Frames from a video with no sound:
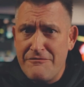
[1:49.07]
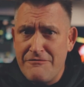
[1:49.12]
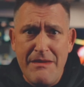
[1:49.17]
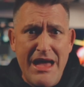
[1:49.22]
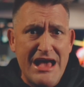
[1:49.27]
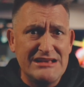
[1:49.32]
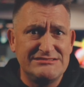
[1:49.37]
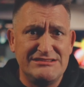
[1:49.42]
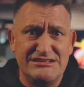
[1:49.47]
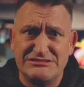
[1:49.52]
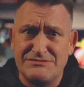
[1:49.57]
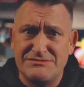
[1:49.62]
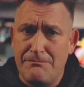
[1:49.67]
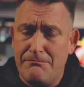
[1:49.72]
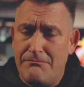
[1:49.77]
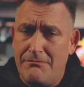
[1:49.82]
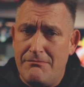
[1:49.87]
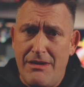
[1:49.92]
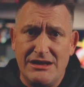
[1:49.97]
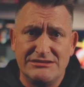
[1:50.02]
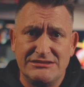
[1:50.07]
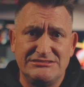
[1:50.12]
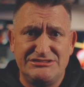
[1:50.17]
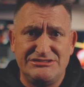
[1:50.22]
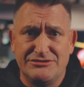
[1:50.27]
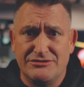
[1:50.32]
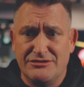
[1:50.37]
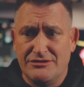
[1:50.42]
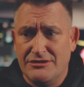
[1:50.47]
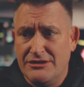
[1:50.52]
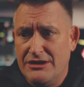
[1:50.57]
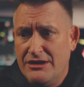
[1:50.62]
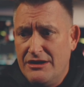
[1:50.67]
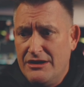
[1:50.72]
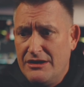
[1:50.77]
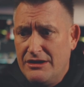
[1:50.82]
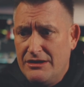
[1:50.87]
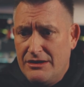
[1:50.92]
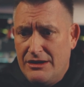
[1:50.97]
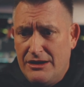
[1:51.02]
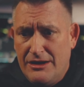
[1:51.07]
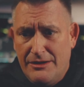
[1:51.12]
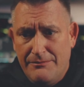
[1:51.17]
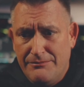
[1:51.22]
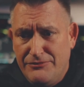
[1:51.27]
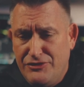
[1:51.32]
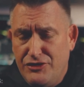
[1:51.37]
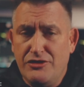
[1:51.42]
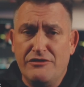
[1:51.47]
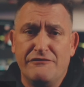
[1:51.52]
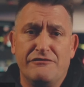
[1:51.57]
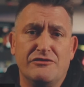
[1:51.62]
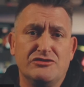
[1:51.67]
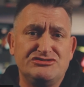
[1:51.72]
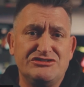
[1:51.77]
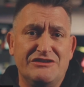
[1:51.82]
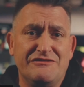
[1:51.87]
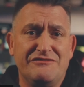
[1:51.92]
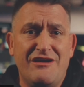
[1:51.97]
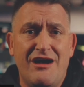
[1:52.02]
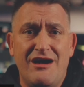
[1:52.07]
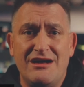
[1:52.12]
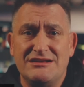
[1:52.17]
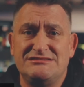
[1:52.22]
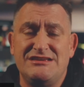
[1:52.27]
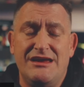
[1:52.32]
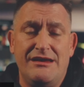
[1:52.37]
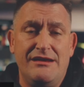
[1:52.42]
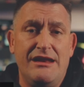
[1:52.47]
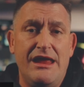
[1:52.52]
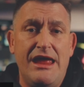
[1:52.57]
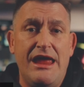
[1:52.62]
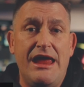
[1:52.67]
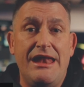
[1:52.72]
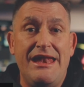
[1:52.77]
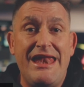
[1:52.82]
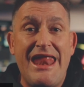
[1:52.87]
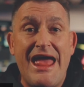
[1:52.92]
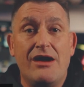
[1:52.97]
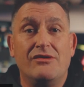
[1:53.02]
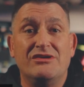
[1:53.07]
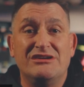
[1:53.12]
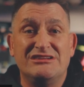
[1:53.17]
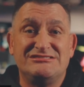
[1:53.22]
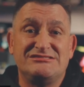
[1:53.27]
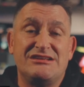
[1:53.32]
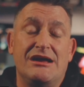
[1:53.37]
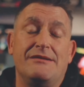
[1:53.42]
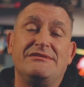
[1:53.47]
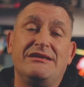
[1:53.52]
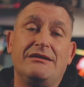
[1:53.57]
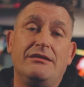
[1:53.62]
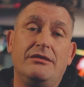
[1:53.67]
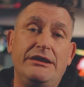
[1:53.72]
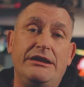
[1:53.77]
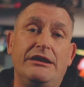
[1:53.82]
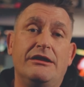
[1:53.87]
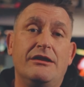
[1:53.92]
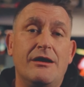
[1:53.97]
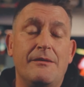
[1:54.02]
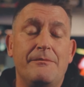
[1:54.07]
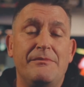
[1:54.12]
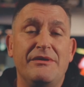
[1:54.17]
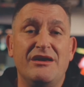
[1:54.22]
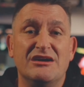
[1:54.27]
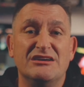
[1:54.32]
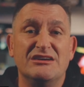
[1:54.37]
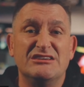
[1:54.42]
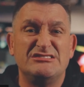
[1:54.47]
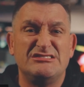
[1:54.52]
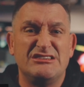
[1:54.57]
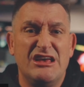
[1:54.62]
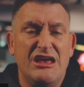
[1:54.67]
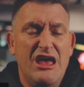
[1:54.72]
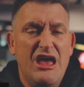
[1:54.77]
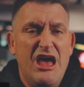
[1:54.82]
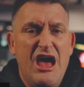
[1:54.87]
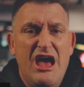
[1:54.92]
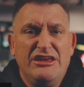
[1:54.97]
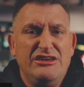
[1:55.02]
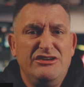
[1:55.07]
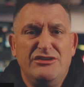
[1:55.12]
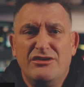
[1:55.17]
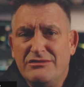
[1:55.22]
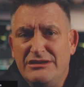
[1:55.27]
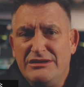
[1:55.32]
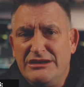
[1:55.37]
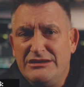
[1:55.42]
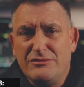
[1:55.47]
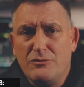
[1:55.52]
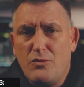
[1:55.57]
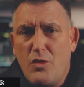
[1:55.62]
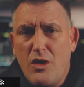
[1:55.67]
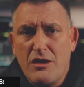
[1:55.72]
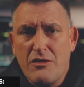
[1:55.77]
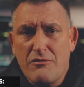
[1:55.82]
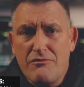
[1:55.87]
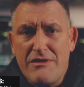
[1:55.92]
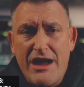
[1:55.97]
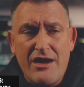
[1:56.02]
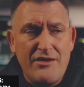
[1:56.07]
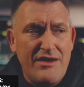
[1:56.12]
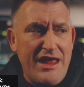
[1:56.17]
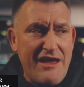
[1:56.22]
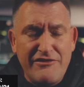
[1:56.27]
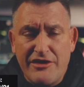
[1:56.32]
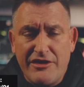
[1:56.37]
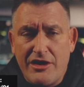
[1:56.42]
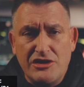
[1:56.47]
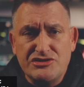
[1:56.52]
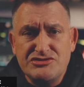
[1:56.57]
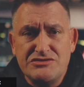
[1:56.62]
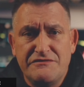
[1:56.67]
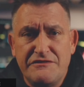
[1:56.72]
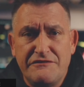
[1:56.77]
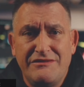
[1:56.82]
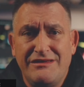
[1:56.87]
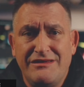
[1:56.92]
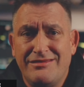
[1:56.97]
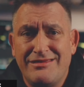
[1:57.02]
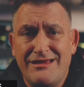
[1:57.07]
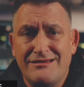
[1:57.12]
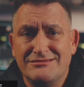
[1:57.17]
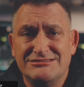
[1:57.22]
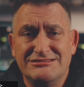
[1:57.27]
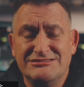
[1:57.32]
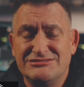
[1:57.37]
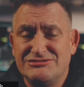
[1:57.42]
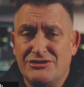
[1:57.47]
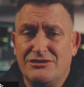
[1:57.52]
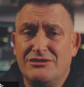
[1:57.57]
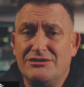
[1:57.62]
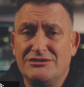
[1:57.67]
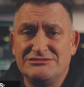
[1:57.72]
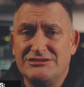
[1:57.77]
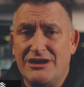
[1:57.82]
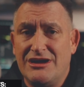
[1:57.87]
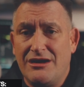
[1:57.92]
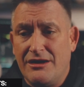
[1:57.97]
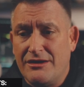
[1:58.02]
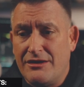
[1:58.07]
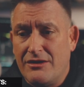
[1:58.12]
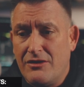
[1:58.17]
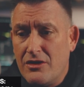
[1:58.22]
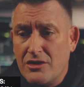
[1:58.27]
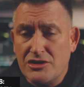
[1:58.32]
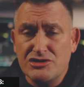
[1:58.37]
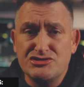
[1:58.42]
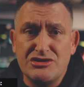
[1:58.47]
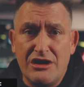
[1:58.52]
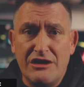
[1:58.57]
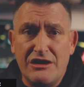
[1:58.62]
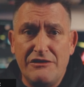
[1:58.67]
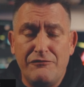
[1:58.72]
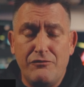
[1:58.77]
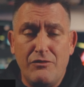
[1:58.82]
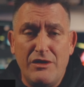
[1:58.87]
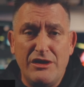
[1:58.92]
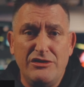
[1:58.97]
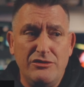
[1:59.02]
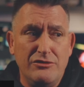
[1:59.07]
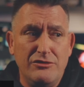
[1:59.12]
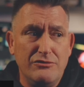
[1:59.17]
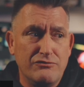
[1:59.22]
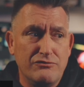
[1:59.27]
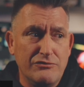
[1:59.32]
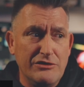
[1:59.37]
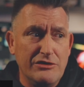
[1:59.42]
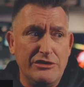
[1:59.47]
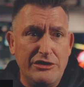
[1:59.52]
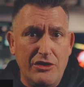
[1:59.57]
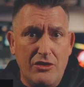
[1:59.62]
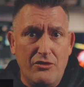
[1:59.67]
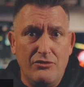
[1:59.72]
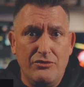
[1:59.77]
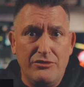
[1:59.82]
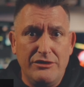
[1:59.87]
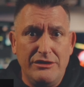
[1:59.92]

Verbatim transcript: I've amassed this monster Um, universe of content, and now it is time to clean it up, because you don't need to walk around having one hundred fifty thousand songs on a hard drive when you really